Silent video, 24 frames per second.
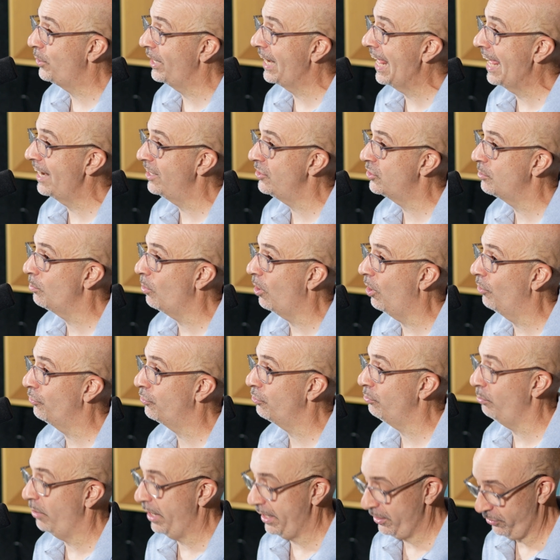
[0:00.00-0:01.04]
can add in some
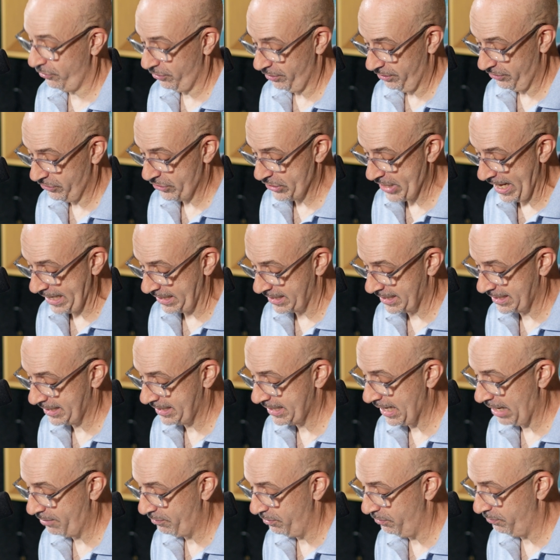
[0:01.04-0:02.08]
alterations. That's
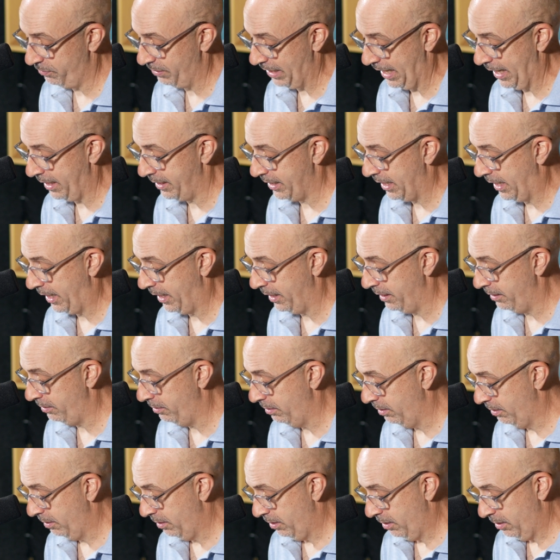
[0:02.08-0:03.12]
7, flat
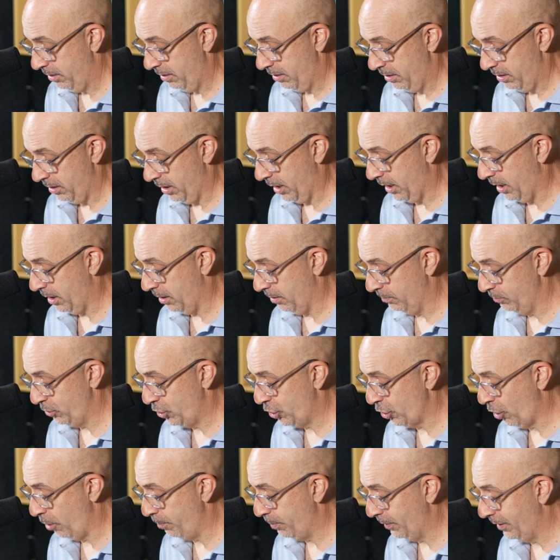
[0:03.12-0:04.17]
9,
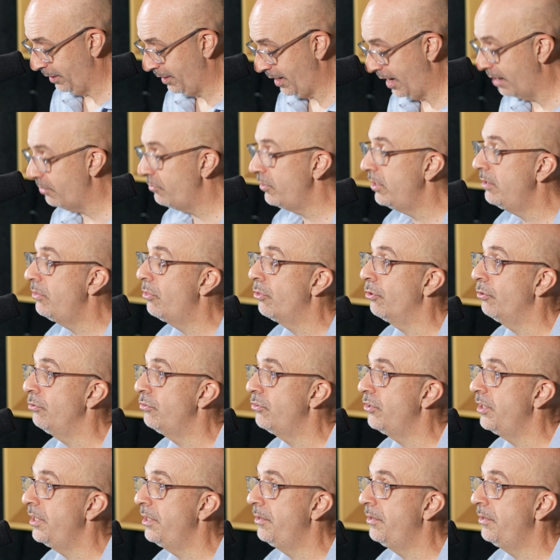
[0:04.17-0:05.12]
sharp 11, 13.